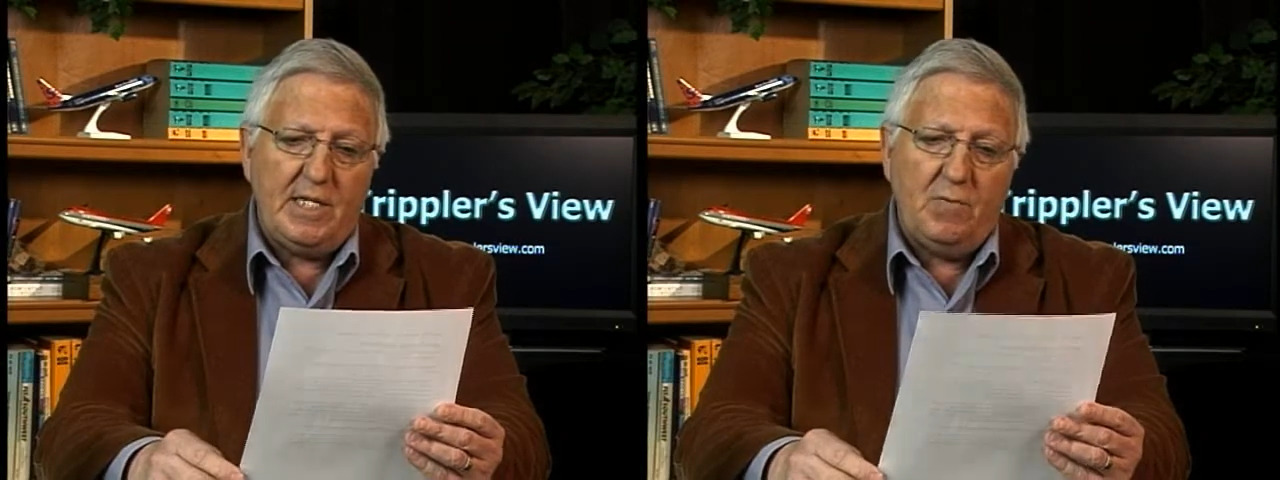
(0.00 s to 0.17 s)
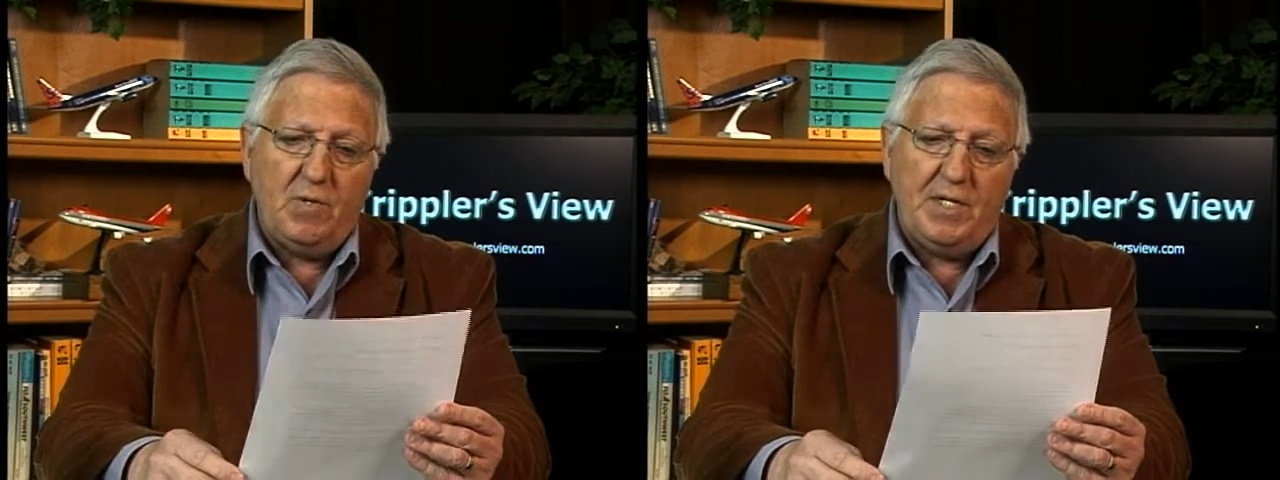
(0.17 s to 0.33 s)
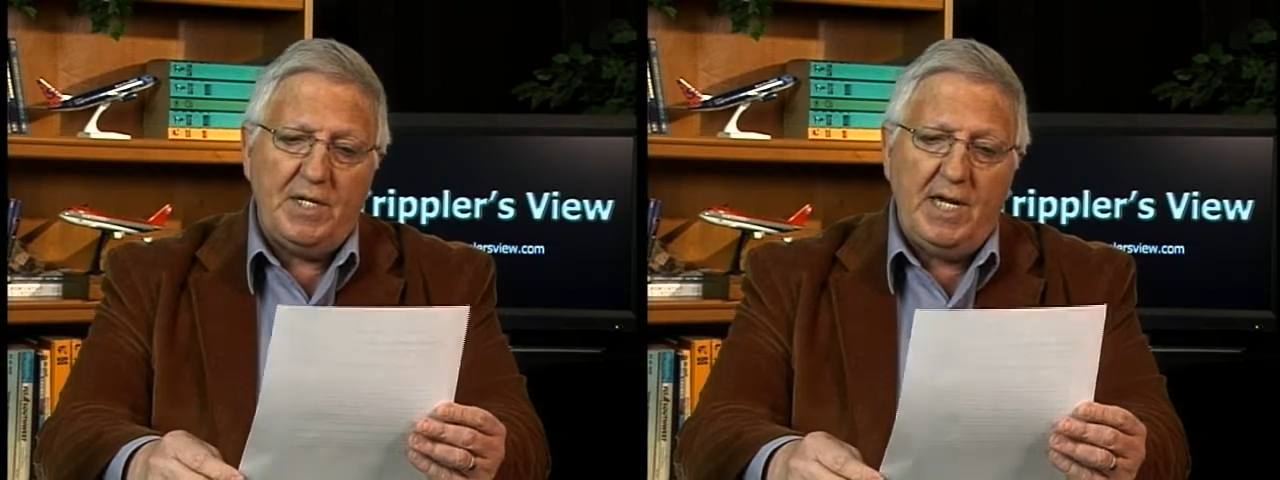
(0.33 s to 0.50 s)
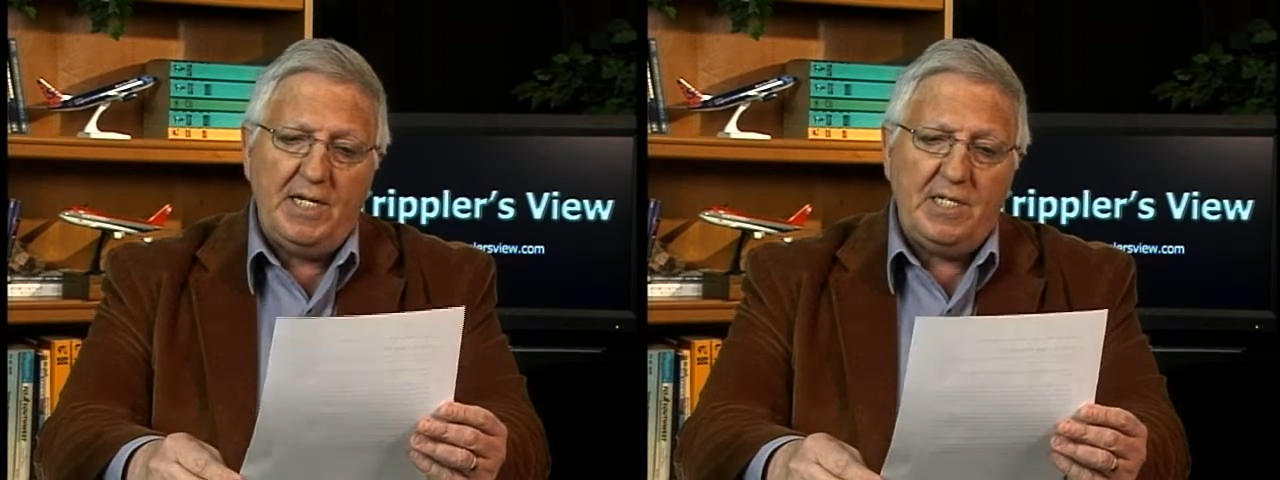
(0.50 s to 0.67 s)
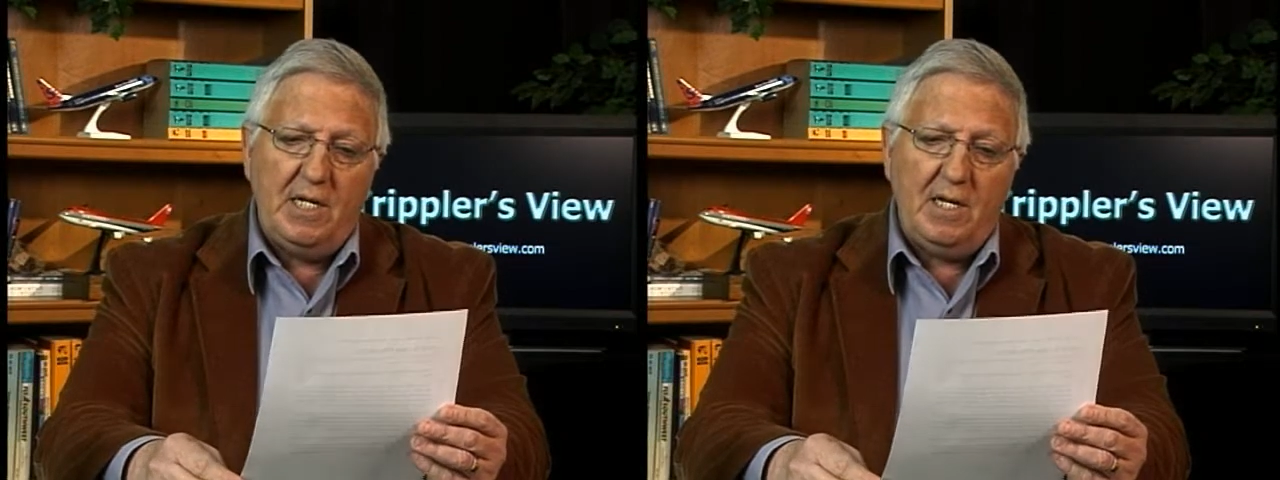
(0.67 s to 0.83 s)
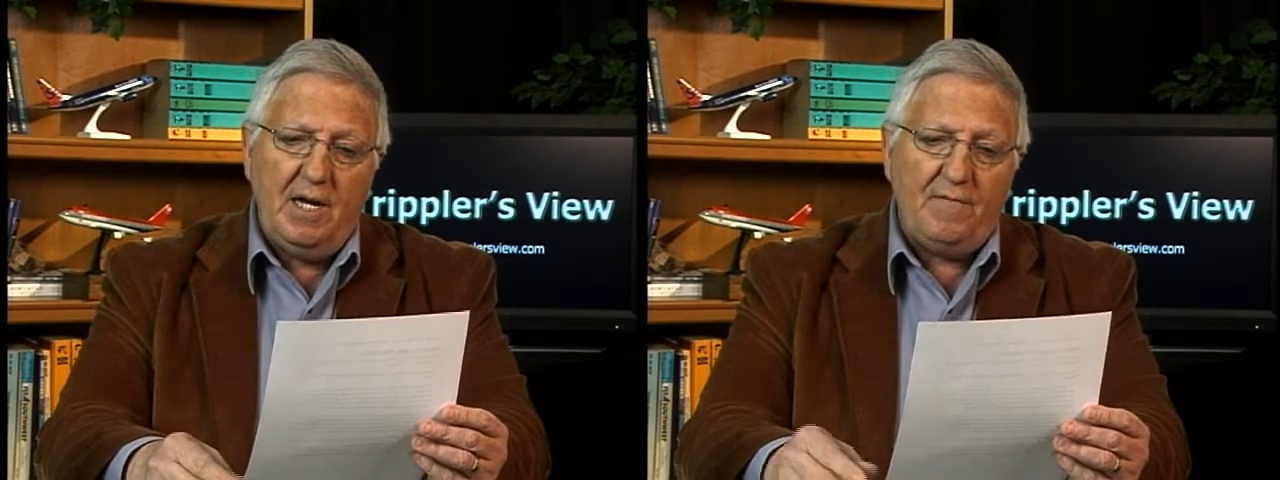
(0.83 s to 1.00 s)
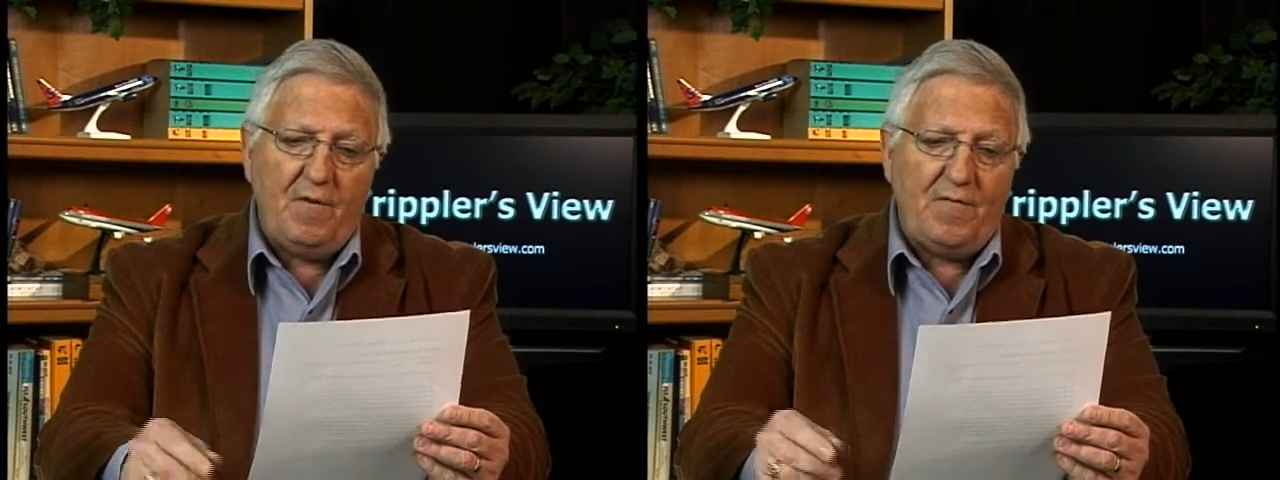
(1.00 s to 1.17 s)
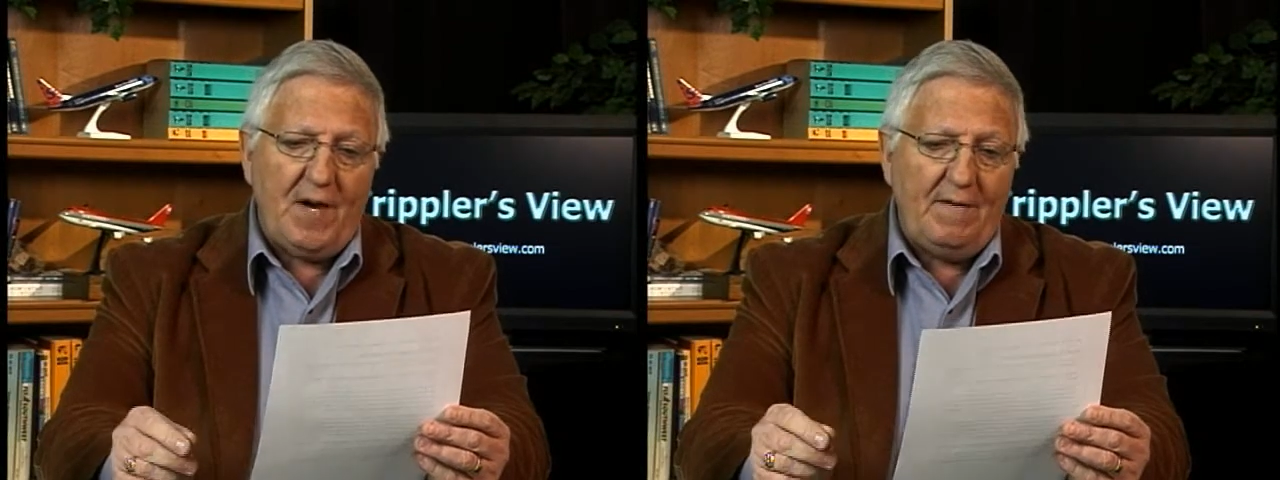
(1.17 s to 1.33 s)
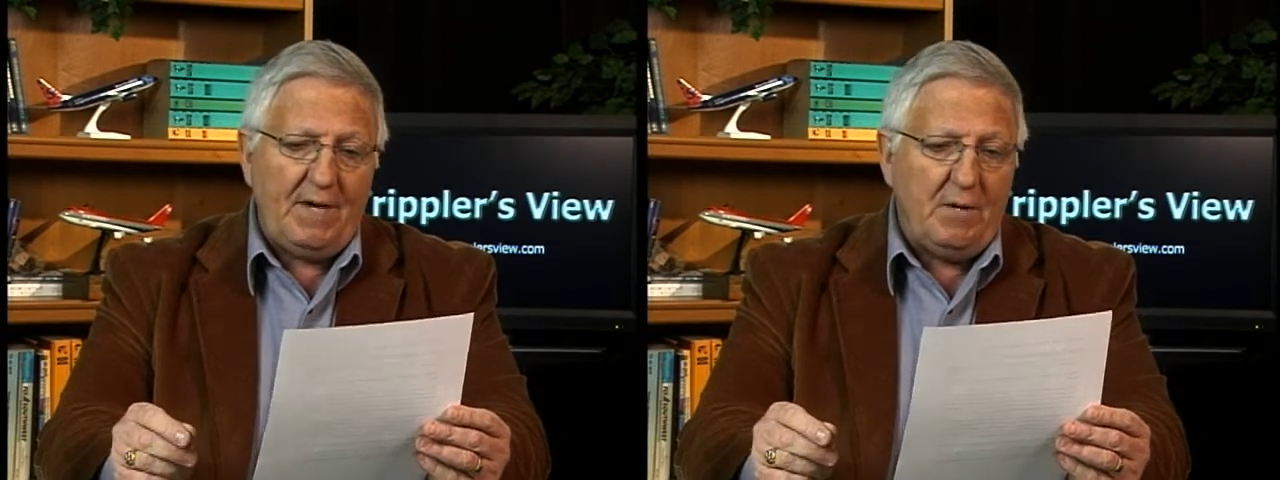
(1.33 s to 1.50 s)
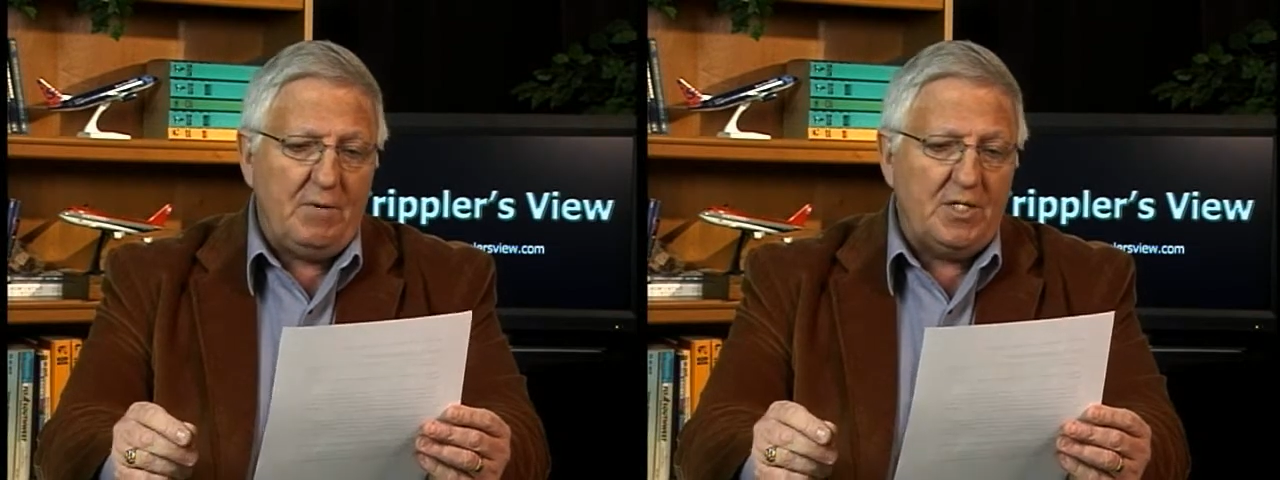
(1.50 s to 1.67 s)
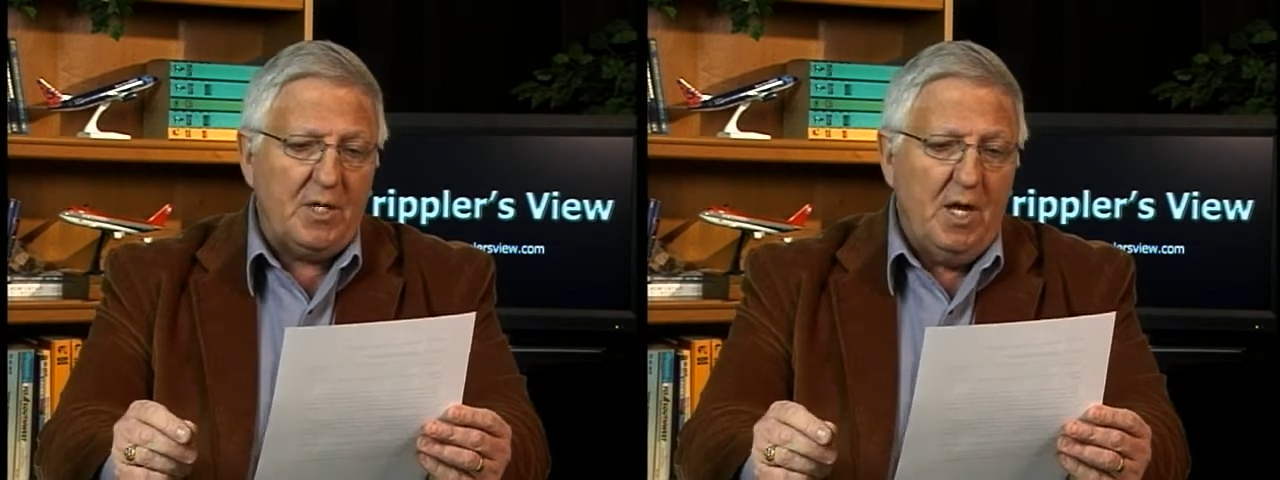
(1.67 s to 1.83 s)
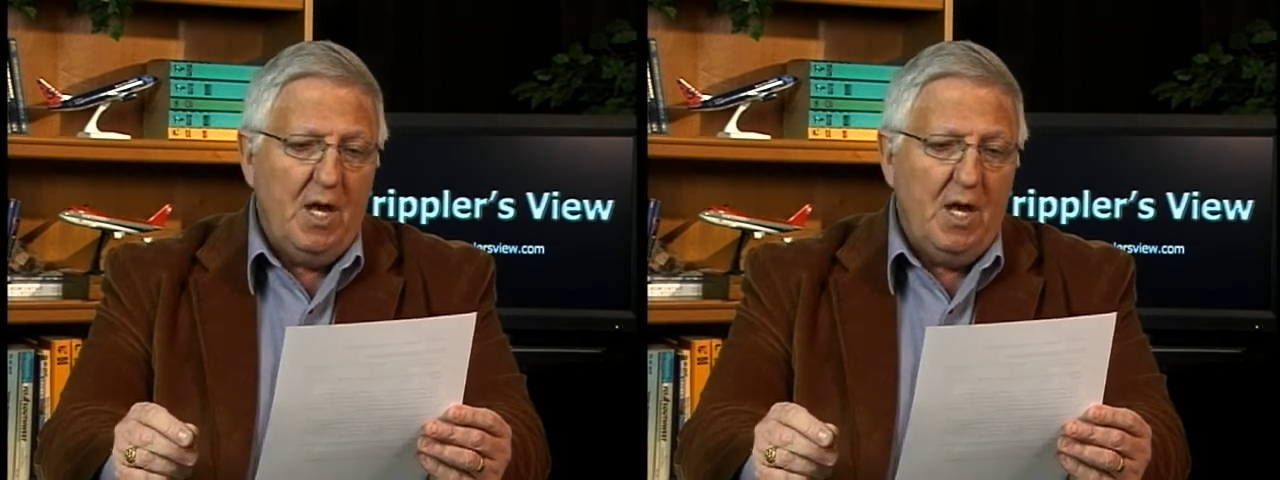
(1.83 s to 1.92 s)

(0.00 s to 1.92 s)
they were in the de-icing line for 5 hours